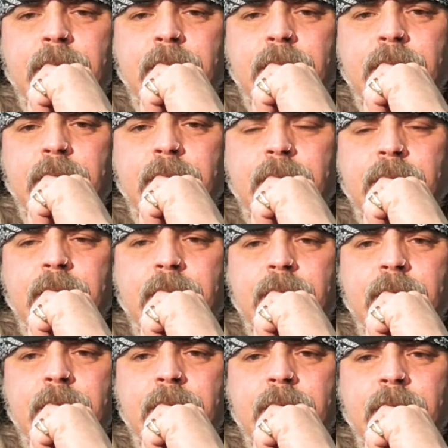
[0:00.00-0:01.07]

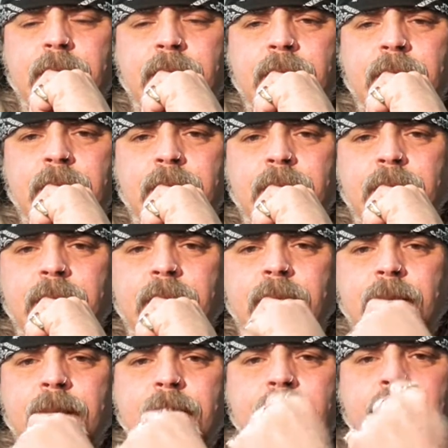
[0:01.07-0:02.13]

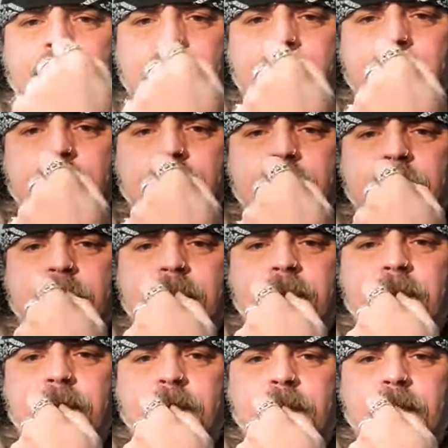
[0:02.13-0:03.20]

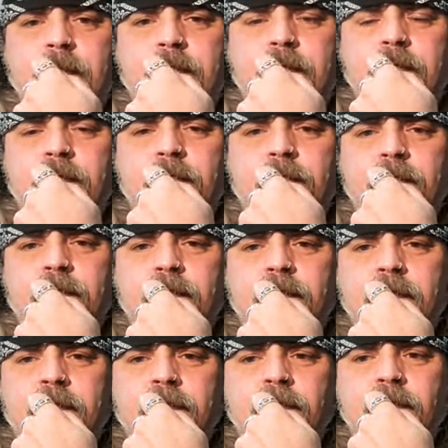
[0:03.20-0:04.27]

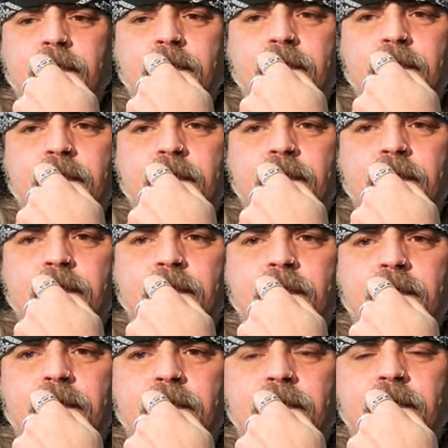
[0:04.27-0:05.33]

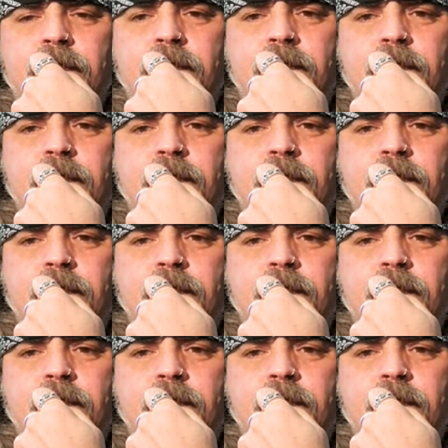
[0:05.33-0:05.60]
The person shown says nothing.